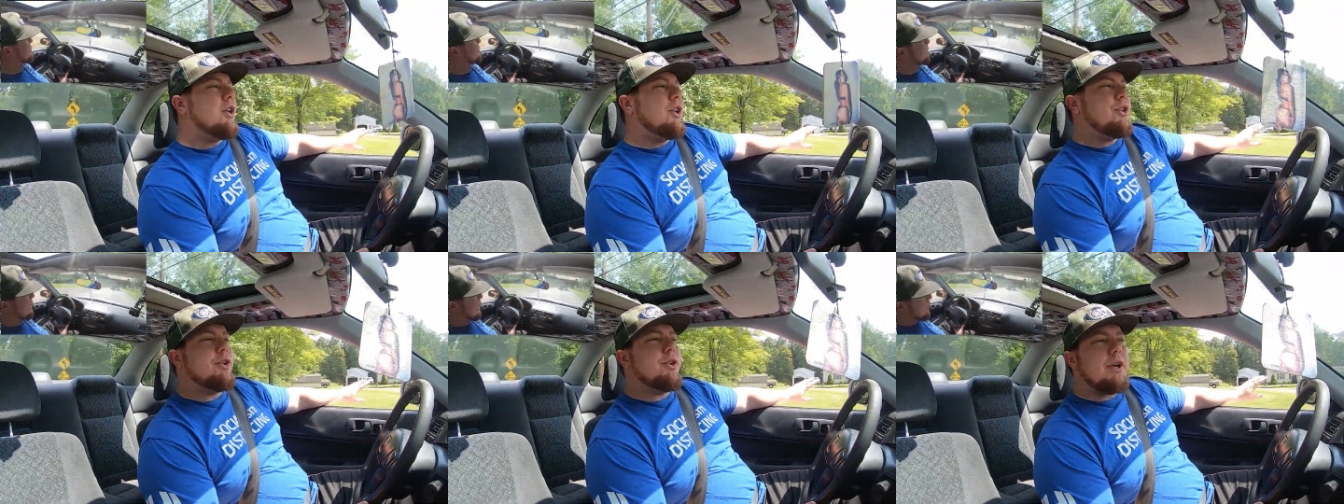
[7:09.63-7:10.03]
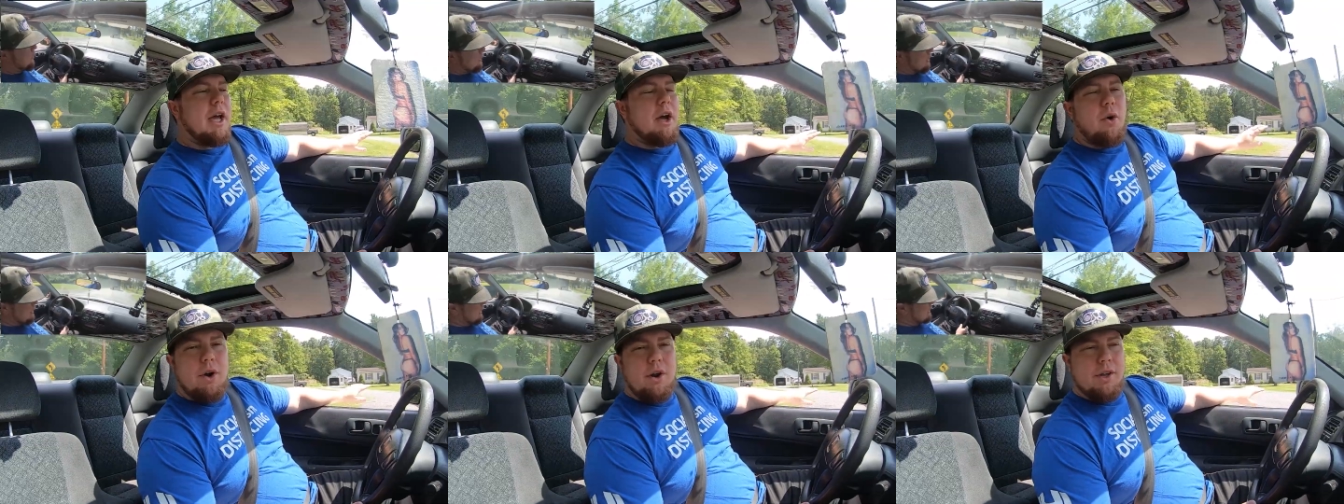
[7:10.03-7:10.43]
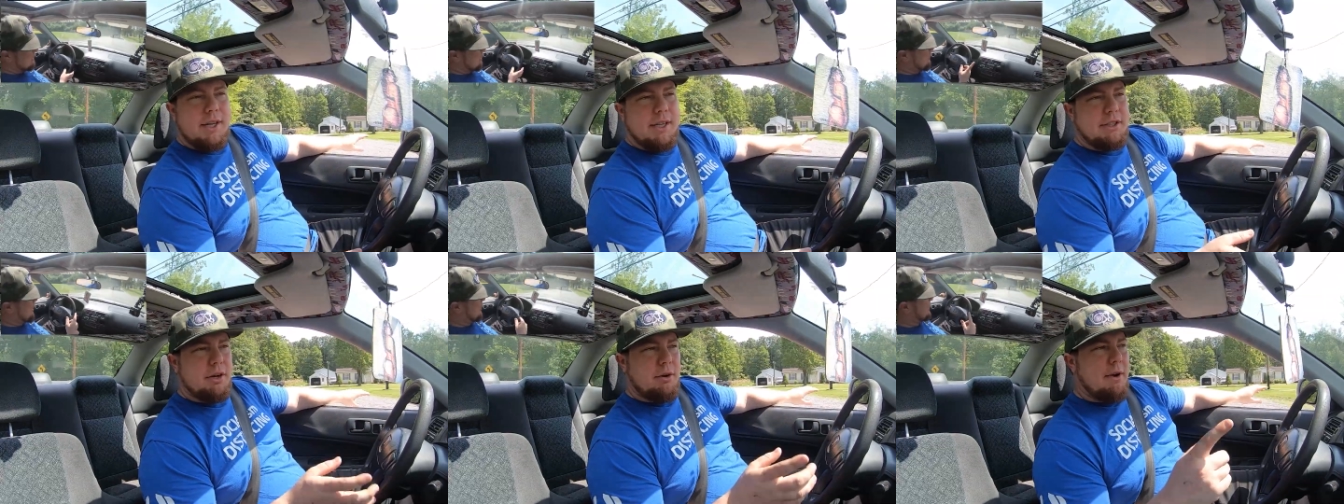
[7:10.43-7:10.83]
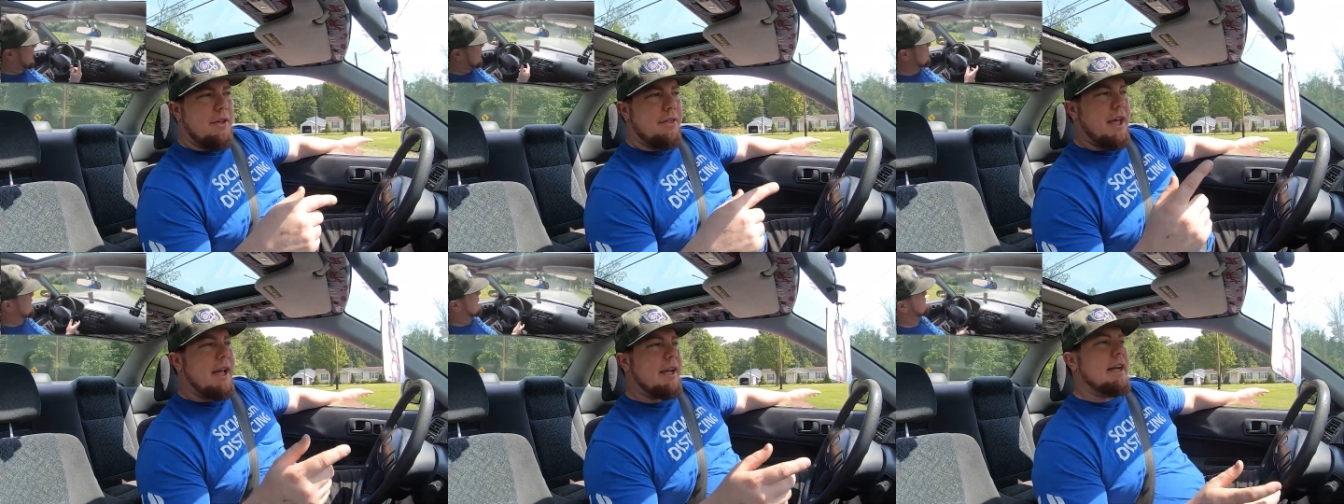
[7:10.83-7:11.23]
you do get oil leaks
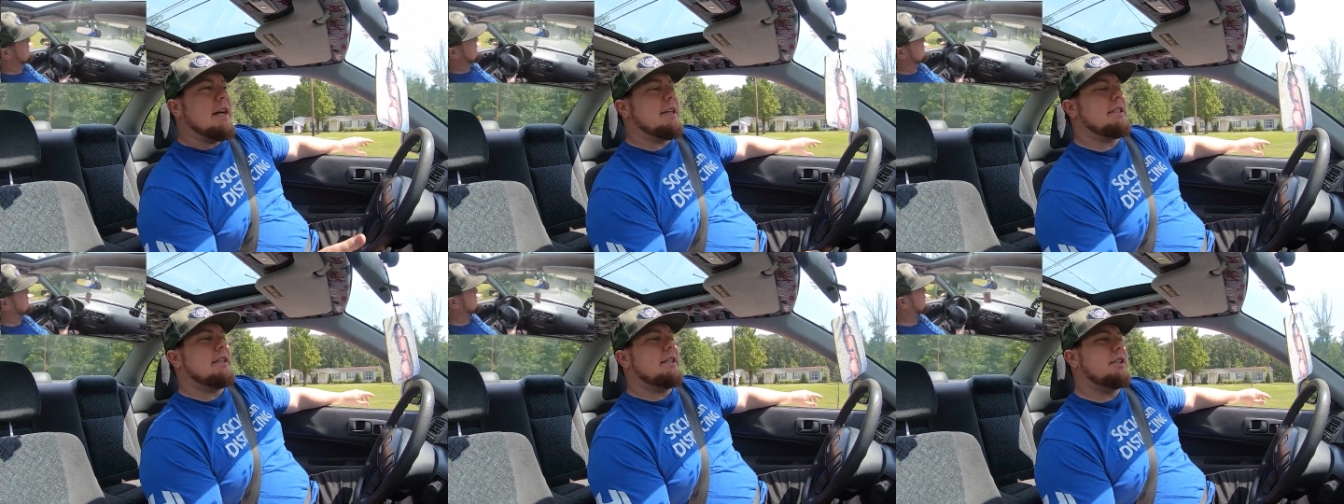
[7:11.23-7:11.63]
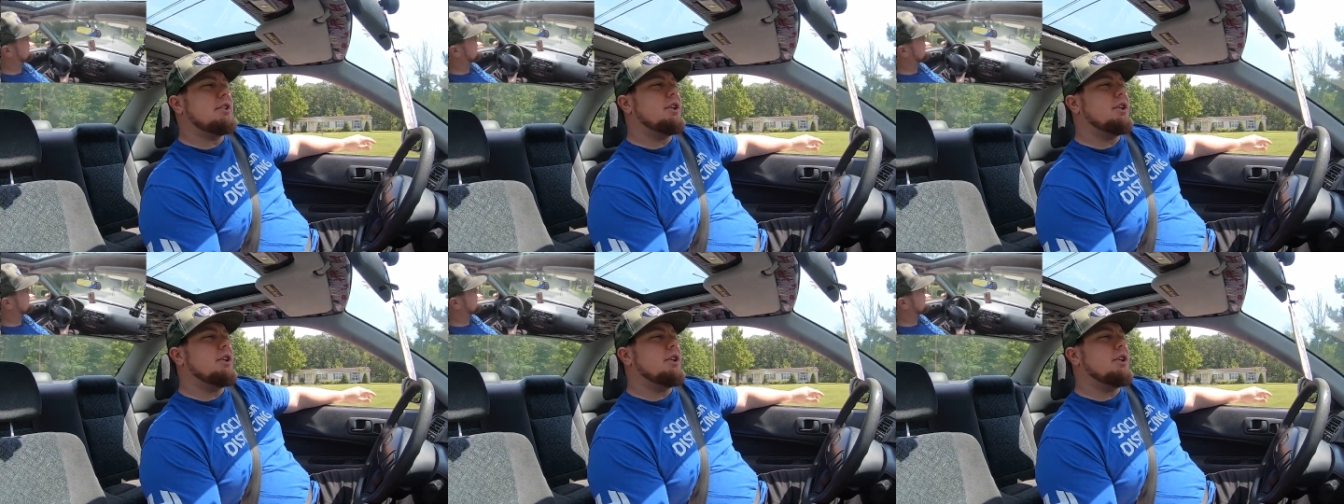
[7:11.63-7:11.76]
around the head gasket.